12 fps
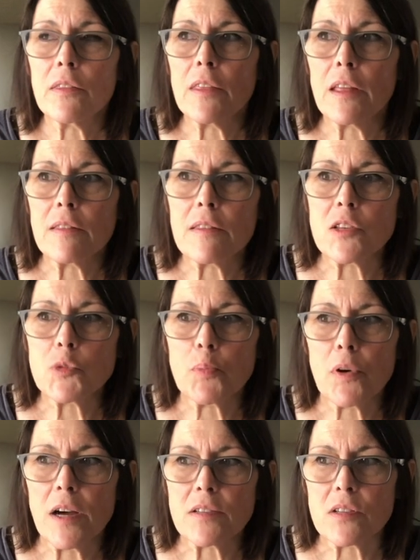that this
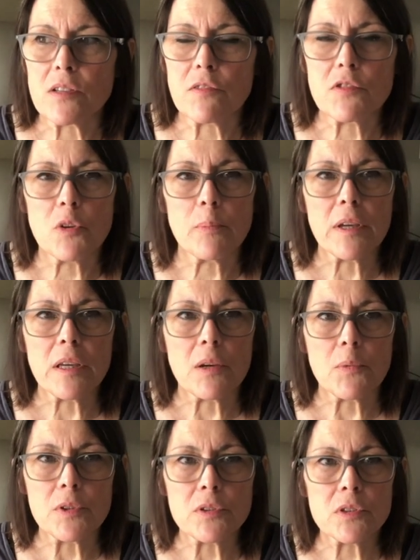process of soap
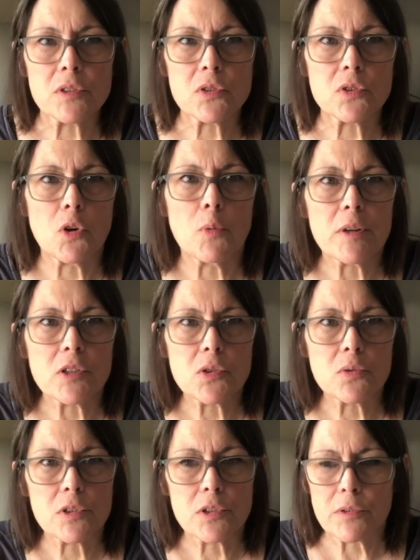making was so much
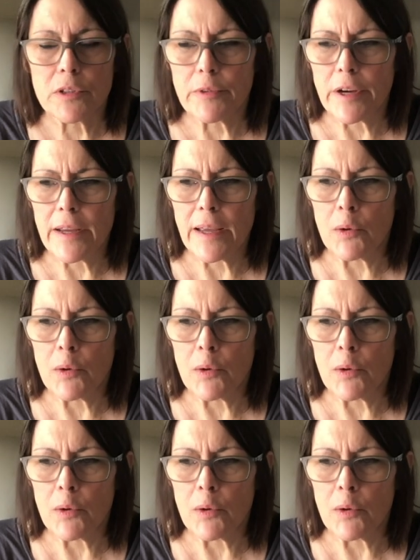sorcery, right?